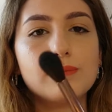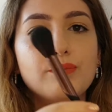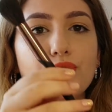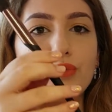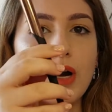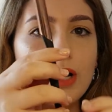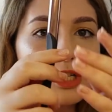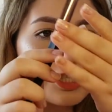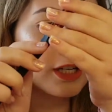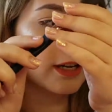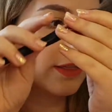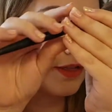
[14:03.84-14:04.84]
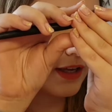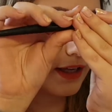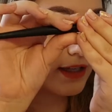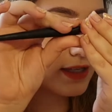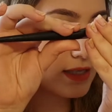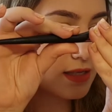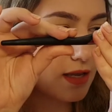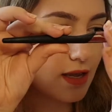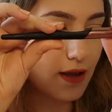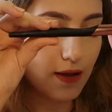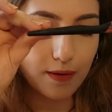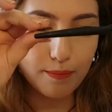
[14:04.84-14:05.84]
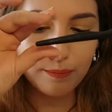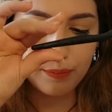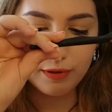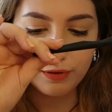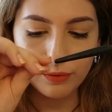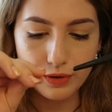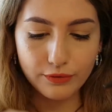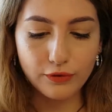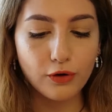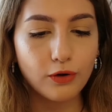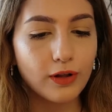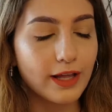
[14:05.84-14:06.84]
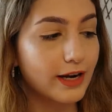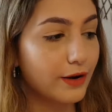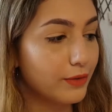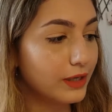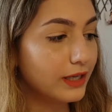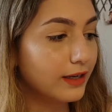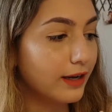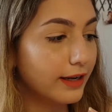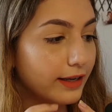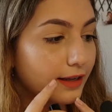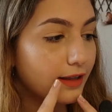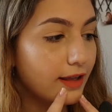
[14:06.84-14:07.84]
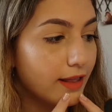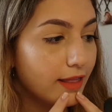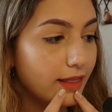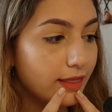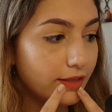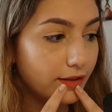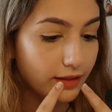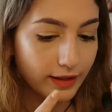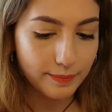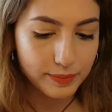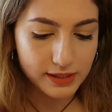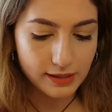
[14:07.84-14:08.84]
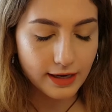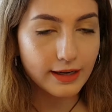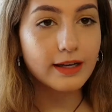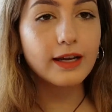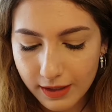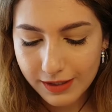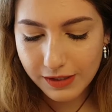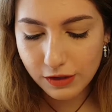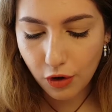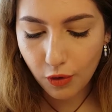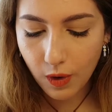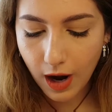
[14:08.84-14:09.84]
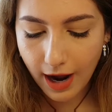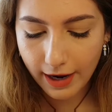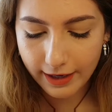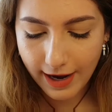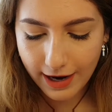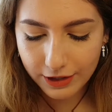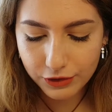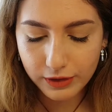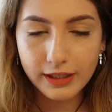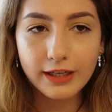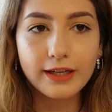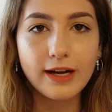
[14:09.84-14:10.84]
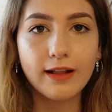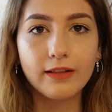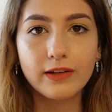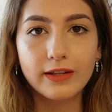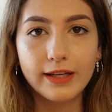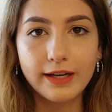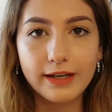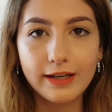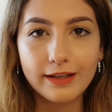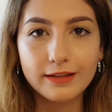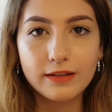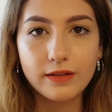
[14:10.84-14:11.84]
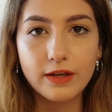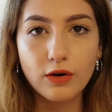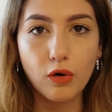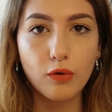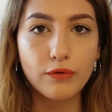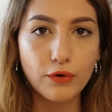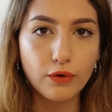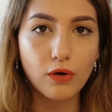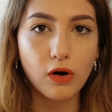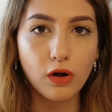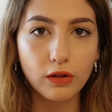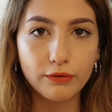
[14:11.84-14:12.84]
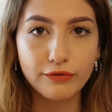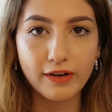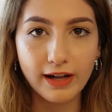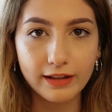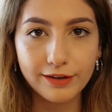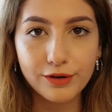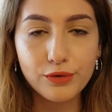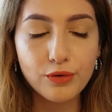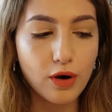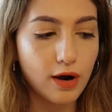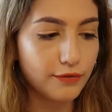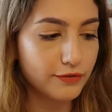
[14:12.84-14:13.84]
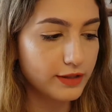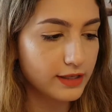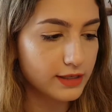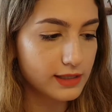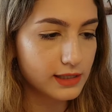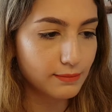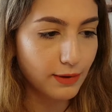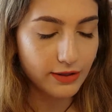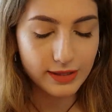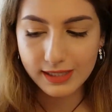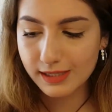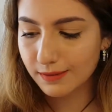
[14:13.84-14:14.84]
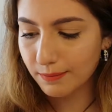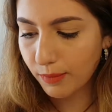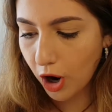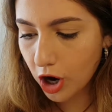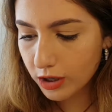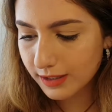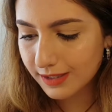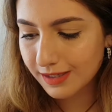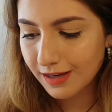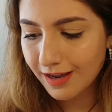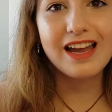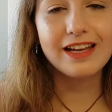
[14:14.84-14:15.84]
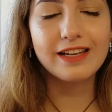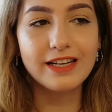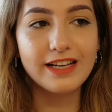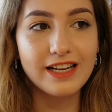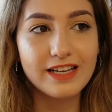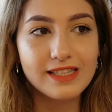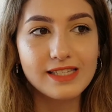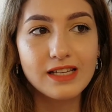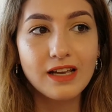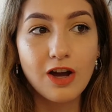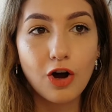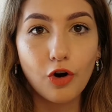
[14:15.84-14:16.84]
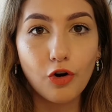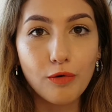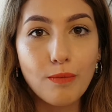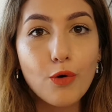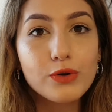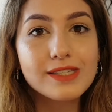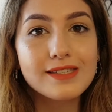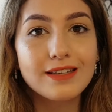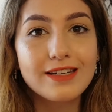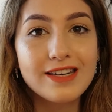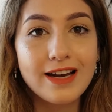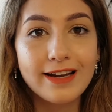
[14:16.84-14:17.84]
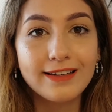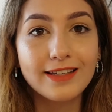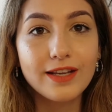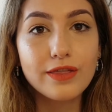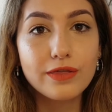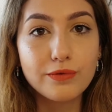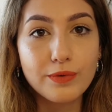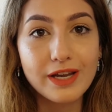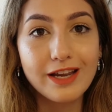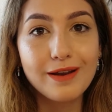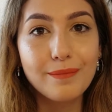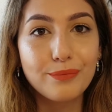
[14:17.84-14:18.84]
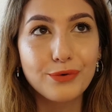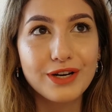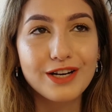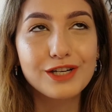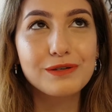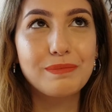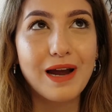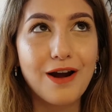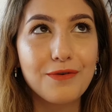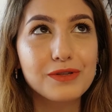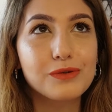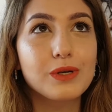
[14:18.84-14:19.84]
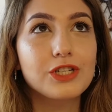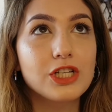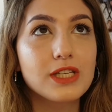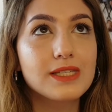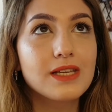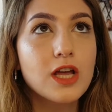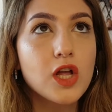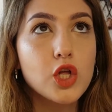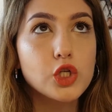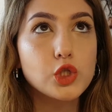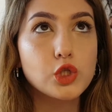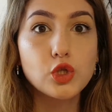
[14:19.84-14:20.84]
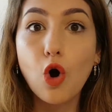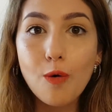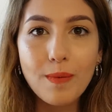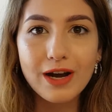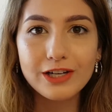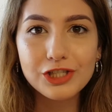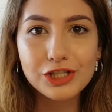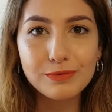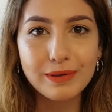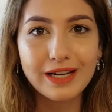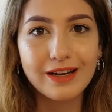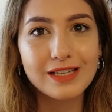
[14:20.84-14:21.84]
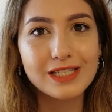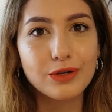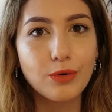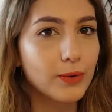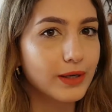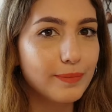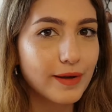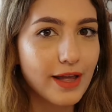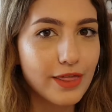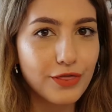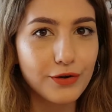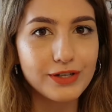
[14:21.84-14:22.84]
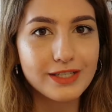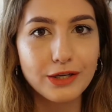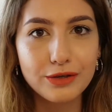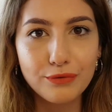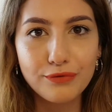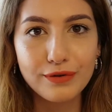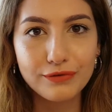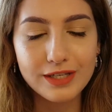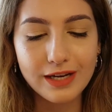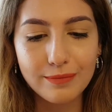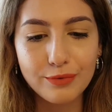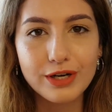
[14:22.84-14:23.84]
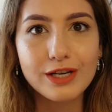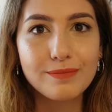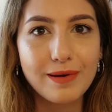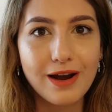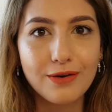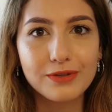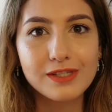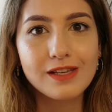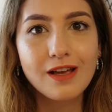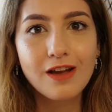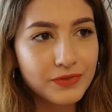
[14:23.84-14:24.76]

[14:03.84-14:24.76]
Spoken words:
brush and I think it's beautiful, and I really like the lipstick. So I actually calculated the overall value of this month's box, and it is almost 93 British pounds, which is so much because you only pay 13 to 15 British pounds.